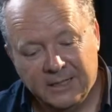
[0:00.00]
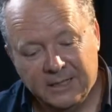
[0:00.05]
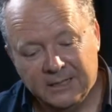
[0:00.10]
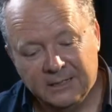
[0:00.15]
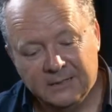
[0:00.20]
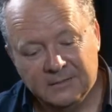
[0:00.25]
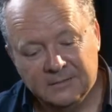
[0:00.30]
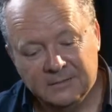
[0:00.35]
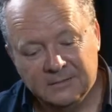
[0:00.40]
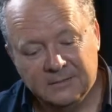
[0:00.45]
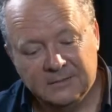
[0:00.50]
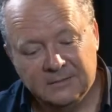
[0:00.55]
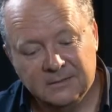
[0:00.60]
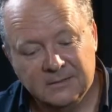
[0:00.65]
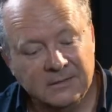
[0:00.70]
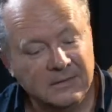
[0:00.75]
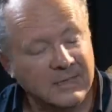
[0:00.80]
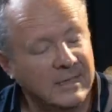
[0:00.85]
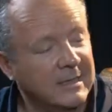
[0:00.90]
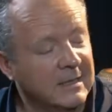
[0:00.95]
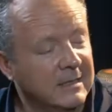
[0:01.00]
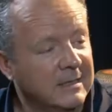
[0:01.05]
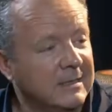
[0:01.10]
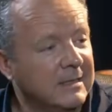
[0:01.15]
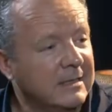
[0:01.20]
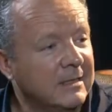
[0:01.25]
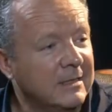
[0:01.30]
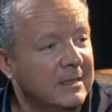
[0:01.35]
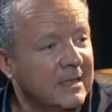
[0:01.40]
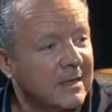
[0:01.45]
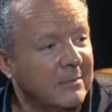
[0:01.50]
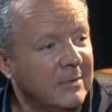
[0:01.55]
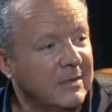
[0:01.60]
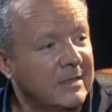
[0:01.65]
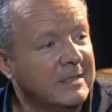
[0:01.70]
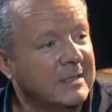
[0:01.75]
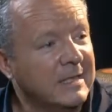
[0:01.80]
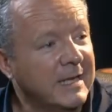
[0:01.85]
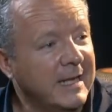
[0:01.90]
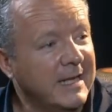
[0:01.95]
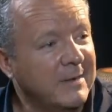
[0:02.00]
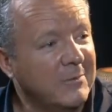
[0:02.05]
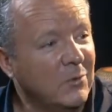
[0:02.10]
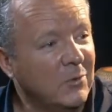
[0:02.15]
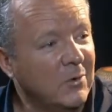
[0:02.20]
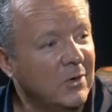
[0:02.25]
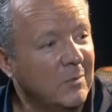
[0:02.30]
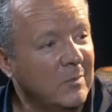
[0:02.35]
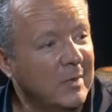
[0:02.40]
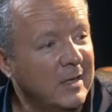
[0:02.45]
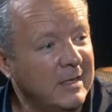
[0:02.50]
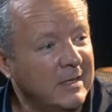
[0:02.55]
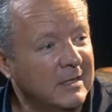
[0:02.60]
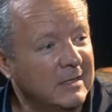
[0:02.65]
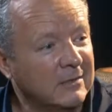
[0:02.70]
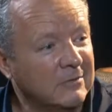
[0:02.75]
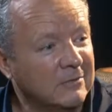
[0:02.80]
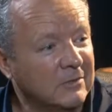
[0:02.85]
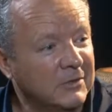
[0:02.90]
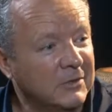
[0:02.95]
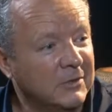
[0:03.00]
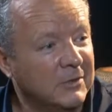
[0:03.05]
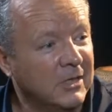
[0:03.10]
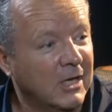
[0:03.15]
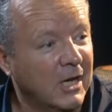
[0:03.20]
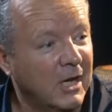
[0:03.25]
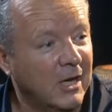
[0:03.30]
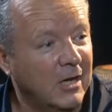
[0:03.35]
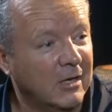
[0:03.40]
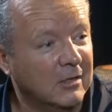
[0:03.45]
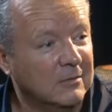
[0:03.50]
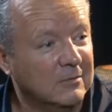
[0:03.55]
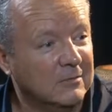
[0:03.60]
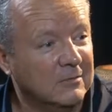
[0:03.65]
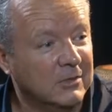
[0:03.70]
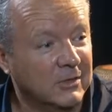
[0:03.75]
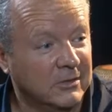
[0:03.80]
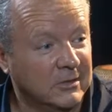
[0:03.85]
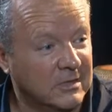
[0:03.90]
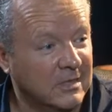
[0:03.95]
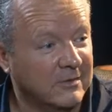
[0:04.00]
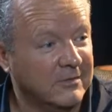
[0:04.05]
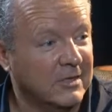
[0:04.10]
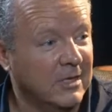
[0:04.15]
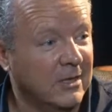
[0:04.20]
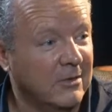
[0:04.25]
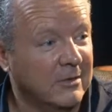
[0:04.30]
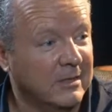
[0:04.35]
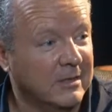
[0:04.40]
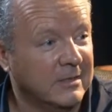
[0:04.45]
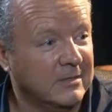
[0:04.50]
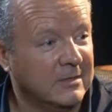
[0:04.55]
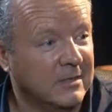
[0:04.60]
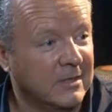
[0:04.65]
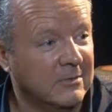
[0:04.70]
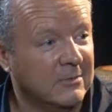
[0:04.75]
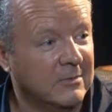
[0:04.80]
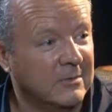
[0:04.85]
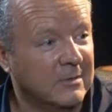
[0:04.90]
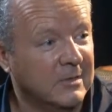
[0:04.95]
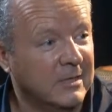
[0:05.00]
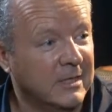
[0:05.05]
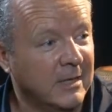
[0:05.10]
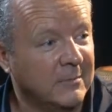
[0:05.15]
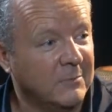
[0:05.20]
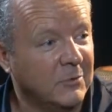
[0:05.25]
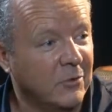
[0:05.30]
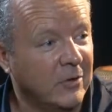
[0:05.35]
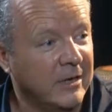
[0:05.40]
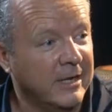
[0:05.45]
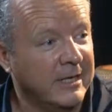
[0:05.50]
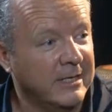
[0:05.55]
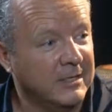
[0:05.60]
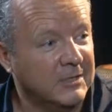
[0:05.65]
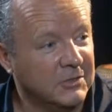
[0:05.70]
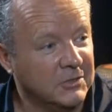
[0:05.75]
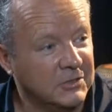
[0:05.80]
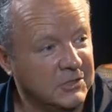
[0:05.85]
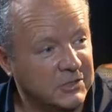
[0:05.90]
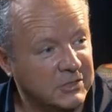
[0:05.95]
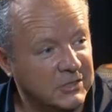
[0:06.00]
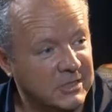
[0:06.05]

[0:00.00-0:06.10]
And secondly, companies are getting more competitive, and you can't do stuff slowly. So the upgrades and